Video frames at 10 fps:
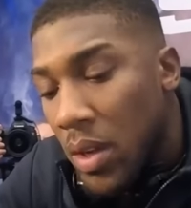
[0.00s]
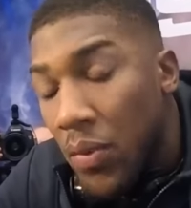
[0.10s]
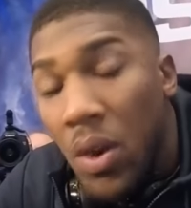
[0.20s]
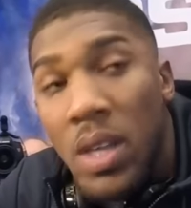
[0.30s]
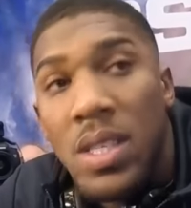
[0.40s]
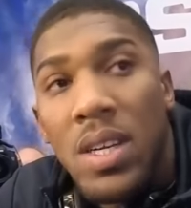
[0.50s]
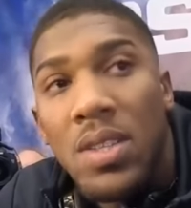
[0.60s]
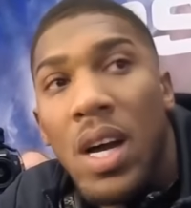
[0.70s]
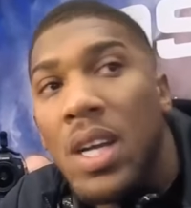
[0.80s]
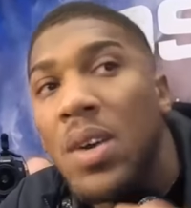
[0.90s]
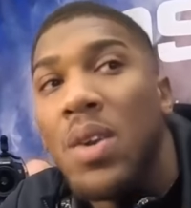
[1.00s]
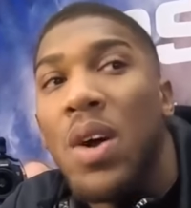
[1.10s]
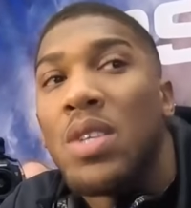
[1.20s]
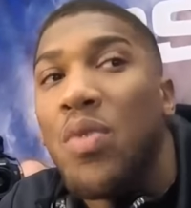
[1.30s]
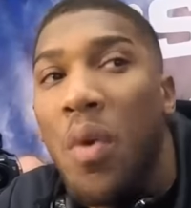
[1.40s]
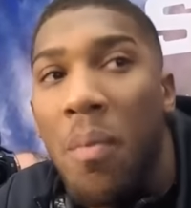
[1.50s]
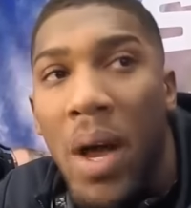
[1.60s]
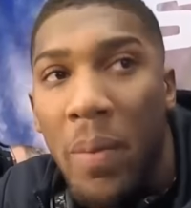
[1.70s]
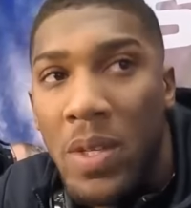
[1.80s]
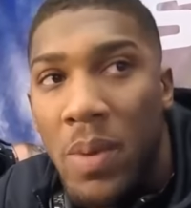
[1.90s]
If you're asking, because I can only answer from
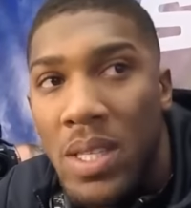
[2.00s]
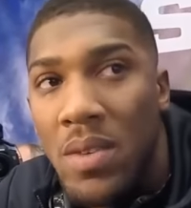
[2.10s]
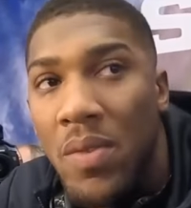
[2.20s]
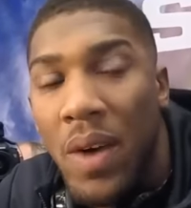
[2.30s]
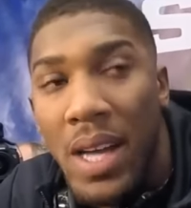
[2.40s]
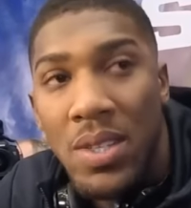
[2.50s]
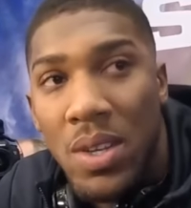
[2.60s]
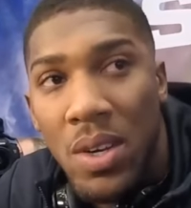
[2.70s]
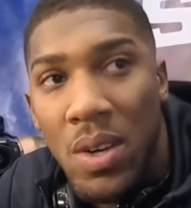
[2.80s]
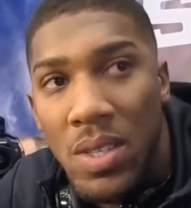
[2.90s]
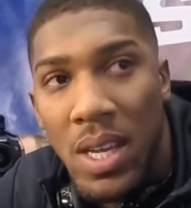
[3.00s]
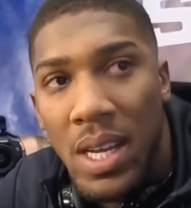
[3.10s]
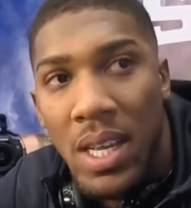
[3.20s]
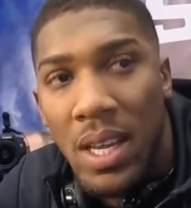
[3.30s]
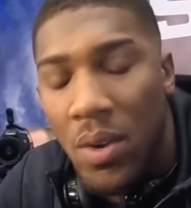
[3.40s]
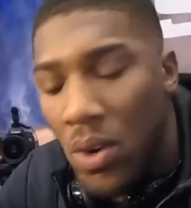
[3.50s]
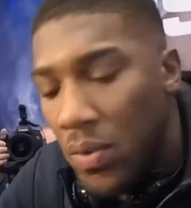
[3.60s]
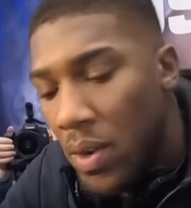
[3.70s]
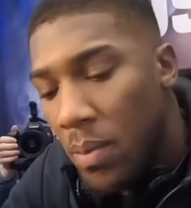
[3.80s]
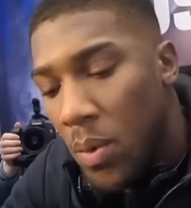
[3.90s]
my perspective, if I took a loss and had a year
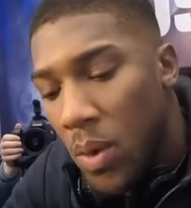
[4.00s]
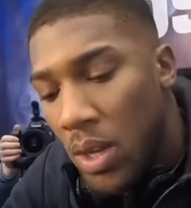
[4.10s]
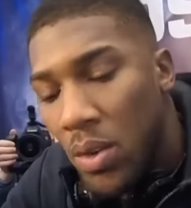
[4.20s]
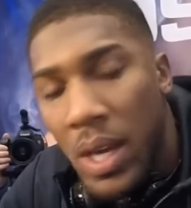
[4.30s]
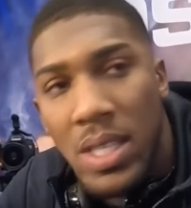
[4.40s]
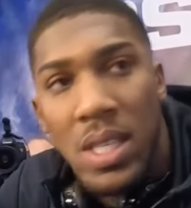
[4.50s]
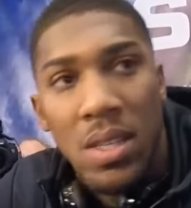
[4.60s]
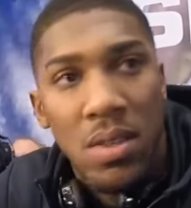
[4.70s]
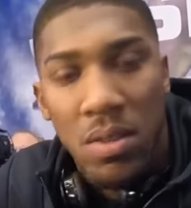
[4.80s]
off, number one, you get to